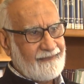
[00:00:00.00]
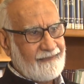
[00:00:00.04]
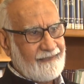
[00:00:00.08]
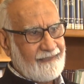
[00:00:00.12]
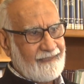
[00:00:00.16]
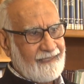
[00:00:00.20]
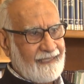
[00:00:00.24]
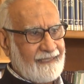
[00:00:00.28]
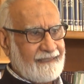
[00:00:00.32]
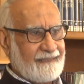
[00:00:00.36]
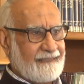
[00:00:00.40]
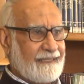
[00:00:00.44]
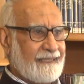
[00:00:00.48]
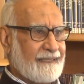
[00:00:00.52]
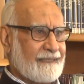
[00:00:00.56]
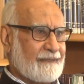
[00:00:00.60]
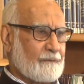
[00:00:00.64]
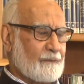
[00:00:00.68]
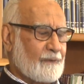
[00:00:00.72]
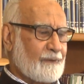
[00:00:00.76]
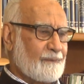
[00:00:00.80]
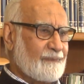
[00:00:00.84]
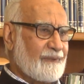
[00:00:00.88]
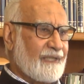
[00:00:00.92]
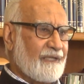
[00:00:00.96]
And there
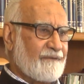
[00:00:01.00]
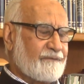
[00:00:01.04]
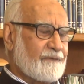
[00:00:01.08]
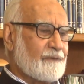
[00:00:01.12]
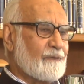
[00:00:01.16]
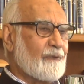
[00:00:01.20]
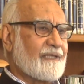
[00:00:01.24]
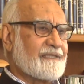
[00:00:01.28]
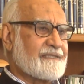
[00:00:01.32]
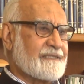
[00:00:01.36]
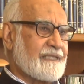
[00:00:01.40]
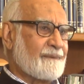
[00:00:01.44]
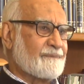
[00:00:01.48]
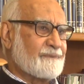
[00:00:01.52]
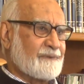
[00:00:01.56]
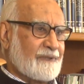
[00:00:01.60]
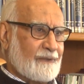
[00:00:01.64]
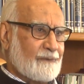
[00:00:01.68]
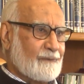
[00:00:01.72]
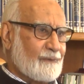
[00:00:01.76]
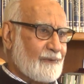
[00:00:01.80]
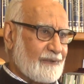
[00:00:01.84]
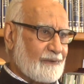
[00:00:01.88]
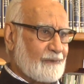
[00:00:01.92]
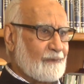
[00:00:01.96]
could be a few exceptions
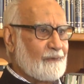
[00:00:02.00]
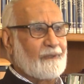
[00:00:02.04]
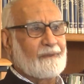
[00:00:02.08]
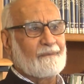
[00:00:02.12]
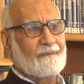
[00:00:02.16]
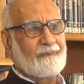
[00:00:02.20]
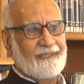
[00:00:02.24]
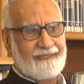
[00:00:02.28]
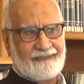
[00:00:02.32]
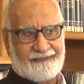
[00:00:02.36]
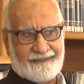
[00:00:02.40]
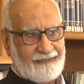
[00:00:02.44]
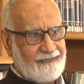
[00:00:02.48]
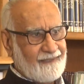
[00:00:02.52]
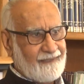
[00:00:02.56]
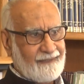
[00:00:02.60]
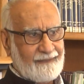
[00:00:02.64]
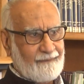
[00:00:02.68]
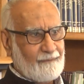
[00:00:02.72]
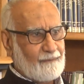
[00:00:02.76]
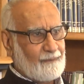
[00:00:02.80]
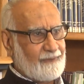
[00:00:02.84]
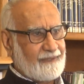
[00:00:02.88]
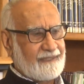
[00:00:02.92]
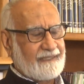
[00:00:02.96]
who are good, but
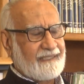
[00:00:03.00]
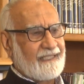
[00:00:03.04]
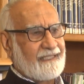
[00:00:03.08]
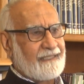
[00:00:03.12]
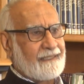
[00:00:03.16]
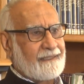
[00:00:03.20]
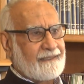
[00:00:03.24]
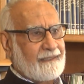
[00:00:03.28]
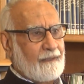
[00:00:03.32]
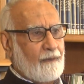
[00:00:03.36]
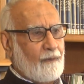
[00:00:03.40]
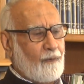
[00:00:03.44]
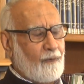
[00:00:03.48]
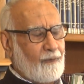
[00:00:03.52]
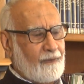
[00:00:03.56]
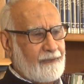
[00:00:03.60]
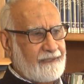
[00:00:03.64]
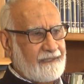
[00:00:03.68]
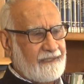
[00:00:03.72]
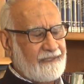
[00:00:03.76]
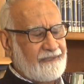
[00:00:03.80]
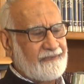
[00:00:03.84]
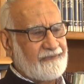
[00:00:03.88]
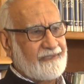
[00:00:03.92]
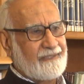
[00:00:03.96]
we cannot, the whole
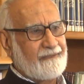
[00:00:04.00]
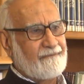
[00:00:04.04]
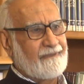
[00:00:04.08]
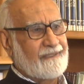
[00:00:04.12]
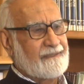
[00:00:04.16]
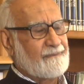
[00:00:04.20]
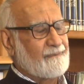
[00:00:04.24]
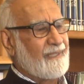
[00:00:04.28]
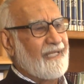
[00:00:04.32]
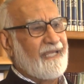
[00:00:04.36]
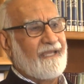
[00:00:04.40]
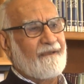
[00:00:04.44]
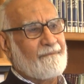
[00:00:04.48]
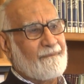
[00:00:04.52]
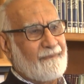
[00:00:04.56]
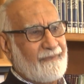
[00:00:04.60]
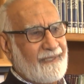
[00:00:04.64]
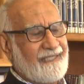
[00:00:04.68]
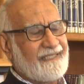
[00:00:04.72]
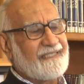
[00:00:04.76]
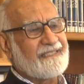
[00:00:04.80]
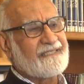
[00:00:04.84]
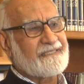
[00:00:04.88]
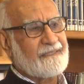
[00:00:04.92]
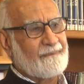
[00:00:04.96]
country which may have
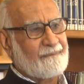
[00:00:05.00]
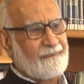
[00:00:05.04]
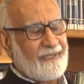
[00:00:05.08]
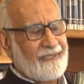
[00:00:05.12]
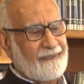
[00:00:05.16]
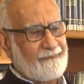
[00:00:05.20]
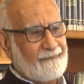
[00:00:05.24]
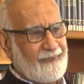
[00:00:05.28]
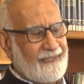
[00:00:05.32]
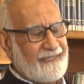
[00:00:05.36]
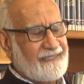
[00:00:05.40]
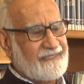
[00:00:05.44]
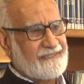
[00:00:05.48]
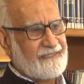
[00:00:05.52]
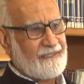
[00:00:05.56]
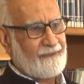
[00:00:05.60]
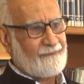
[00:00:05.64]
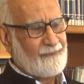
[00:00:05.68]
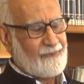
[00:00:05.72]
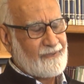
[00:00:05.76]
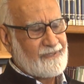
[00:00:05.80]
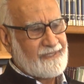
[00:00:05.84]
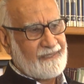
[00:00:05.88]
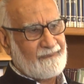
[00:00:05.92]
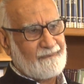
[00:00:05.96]
millions upon millions of
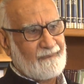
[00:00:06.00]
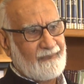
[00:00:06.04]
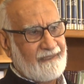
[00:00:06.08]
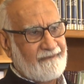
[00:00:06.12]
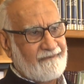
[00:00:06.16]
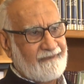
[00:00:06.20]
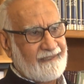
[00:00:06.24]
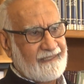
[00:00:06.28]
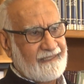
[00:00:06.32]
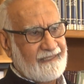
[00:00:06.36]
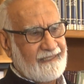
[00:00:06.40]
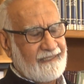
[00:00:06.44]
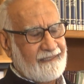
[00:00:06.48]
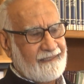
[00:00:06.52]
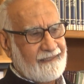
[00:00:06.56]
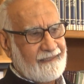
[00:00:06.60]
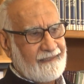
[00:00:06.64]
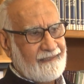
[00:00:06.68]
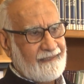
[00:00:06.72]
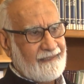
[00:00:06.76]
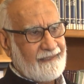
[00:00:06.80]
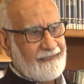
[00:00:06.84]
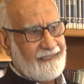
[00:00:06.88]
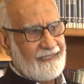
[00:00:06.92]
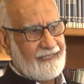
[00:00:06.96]
Muslims living there.
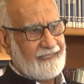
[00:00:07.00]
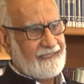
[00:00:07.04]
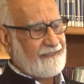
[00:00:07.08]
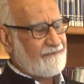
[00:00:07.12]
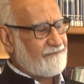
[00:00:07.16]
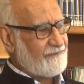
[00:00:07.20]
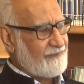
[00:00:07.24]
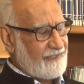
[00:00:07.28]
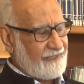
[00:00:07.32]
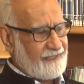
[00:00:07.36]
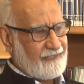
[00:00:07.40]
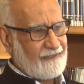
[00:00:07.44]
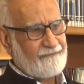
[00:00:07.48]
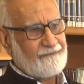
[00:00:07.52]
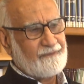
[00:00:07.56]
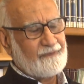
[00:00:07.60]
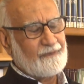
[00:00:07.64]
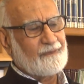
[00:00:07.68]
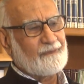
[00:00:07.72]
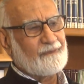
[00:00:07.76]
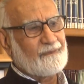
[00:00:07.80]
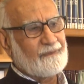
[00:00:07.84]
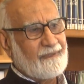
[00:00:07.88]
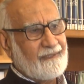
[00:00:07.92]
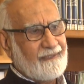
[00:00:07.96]
And if there are a
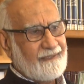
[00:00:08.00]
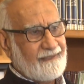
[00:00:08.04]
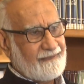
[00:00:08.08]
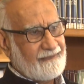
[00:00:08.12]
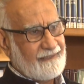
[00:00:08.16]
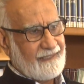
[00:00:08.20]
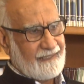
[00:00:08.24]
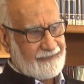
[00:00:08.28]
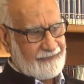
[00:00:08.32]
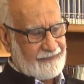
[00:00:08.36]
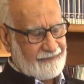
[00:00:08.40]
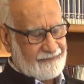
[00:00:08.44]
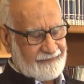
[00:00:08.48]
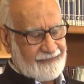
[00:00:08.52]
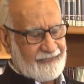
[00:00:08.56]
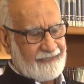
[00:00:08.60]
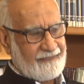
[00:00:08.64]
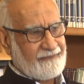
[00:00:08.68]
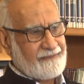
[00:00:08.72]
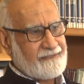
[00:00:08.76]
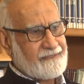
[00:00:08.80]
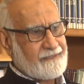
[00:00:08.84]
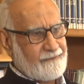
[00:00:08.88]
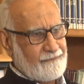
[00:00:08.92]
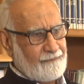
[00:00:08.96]
few that are
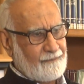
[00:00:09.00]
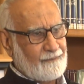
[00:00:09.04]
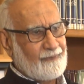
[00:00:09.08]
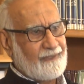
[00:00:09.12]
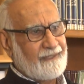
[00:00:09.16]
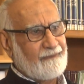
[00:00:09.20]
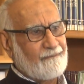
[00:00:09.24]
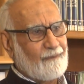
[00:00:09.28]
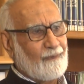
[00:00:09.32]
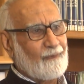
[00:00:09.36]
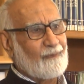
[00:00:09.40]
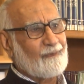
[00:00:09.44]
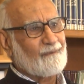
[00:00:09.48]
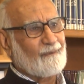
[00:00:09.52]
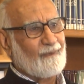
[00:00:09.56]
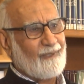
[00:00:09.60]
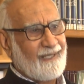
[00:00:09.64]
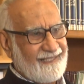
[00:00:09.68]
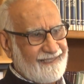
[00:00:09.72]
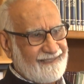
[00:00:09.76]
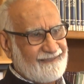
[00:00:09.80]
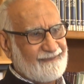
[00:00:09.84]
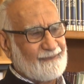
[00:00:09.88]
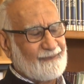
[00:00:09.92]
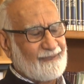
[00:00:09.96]
terrorists, we won't
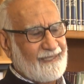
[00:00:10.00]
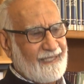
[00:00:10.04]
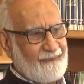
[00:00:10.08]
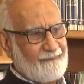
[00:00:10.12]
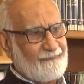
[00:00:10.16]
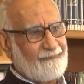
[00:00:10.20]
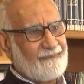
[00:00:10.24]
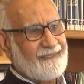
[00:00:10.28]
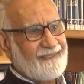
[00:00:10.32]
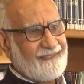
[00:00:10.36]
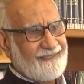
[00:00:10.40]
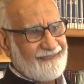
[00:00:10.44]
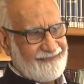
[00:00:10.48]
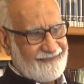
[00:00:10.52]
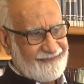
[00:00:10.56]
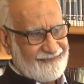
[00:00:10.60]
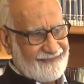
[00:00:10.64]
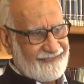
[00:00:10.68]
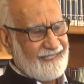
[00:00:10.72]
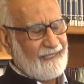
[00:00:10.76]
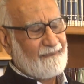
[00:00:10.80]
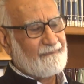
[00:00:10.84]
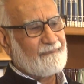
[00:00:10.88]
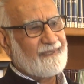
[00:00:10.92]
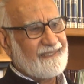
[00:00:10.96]
want to come
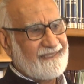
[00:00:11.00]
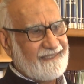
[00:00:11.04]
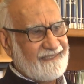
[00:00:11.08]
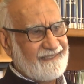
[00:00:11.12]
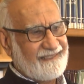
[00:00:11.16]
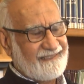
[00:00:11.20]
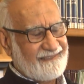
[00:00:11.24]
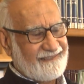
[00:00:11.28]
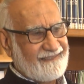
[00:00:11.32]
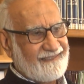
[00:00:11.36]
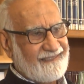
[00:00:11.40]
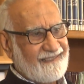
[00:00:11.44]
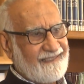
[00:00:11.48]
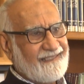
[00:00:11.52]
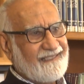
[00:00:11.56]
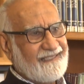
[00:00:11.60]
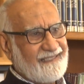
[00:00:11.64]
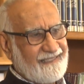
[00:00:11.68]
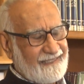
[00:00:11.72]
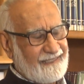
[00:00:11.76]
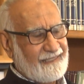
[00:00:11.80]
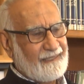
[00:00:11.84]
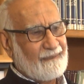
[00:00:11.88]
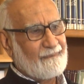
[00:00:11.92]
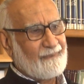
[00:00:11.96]
them here
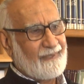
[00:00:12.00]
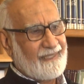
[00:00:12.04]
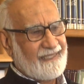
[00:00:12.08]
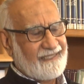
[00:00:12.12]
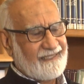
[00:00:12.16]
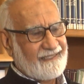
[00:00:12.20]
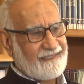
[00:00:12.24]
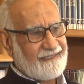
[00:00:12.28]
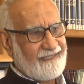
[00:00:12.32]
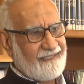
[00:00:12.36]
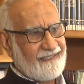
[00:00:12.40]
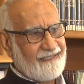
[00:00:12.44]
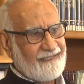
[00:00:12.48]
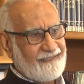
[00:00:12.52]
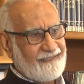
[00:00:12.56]
in America.